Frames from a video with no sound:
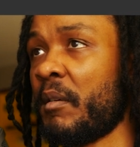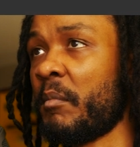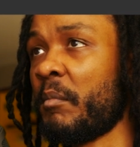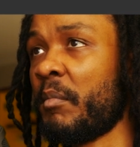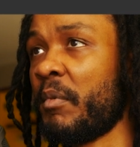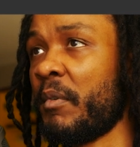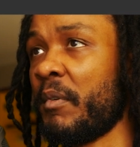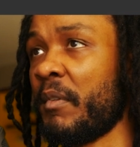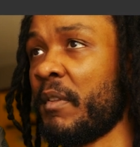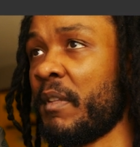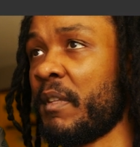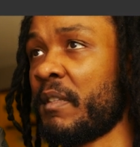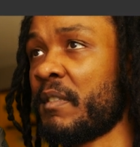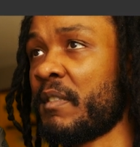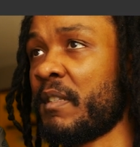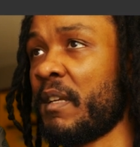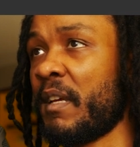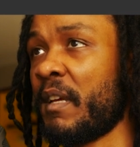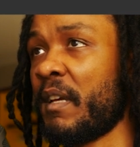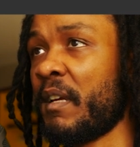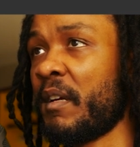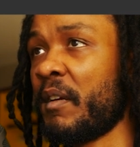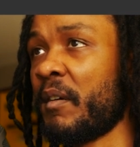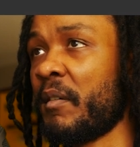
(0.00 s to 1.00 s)
Pull this
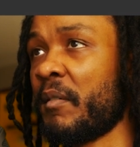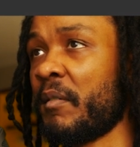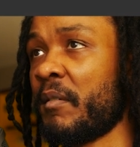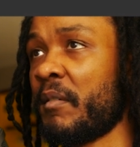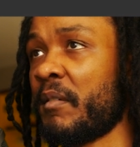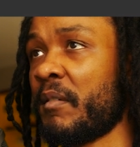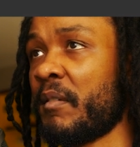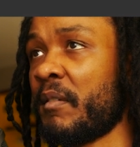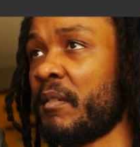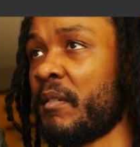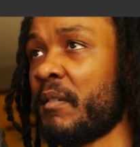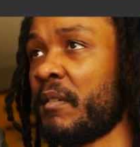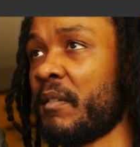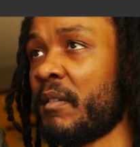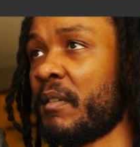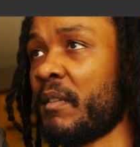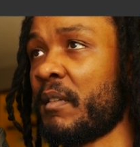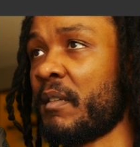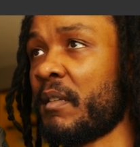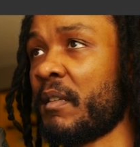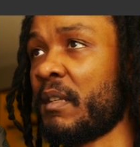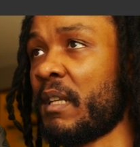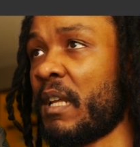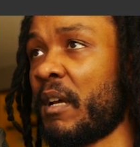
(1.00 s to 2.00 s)
down.
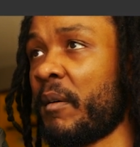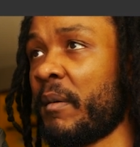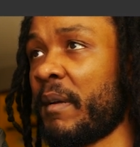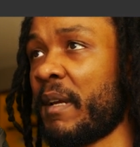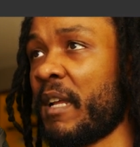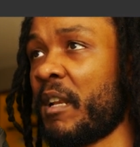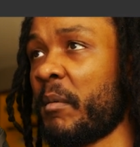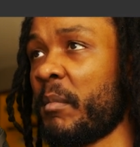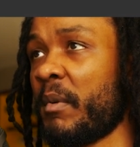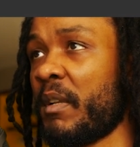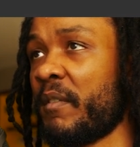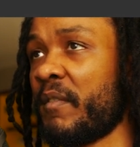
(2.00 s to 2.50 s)
Now we got a bit